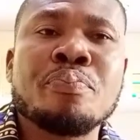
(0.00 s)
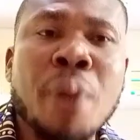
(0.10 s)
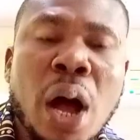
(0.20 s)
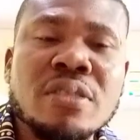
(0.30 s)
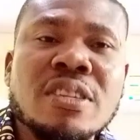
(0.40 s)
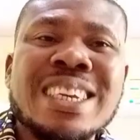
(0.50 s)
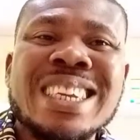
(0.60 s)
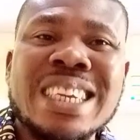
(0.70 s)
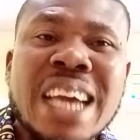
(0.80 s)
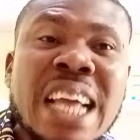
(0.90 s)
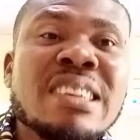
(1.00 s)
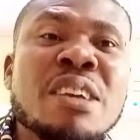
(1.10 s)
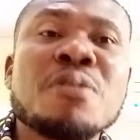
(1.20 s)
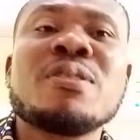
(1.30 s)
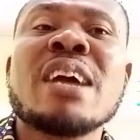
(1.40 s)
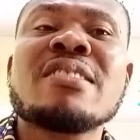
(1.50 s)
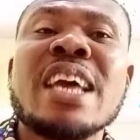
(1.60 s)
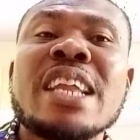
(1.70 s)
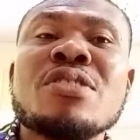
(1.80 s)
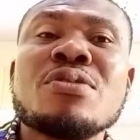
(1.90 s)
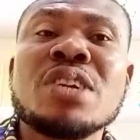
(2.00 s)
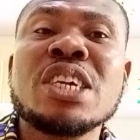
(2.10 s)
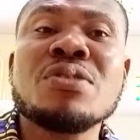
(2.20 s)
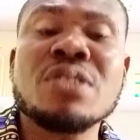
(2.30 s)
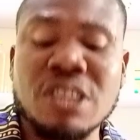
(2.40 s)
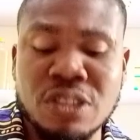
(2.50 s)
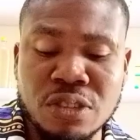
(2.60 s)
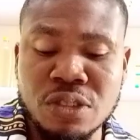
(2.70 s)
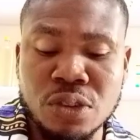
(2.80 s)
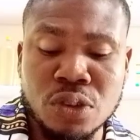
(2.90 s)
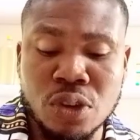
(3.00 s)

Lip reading: but in case if there's any irritation is gonna